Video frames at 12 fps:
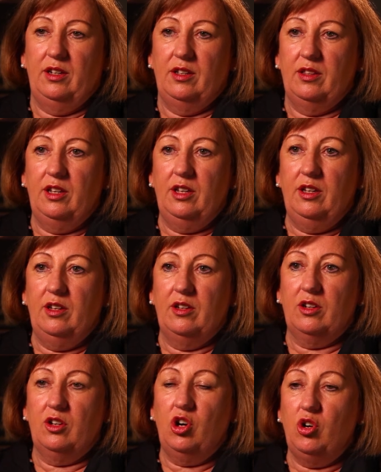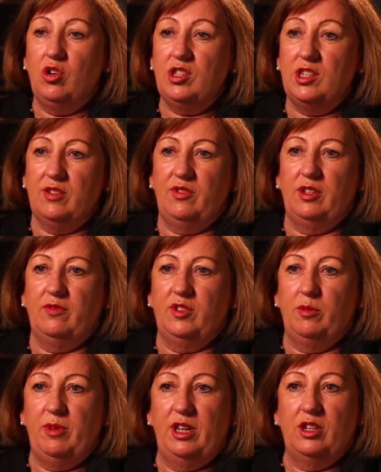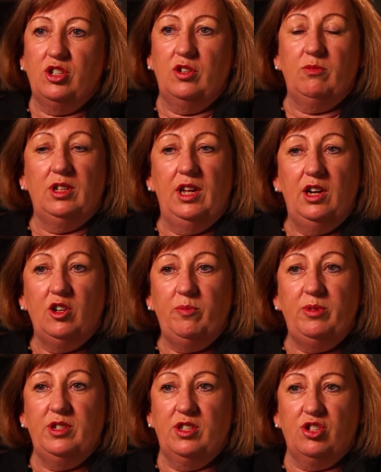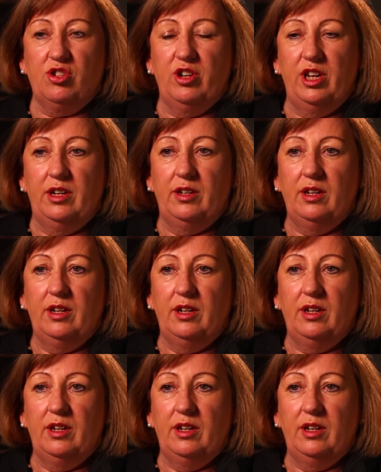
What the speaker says: the causes of inflammation will help us treat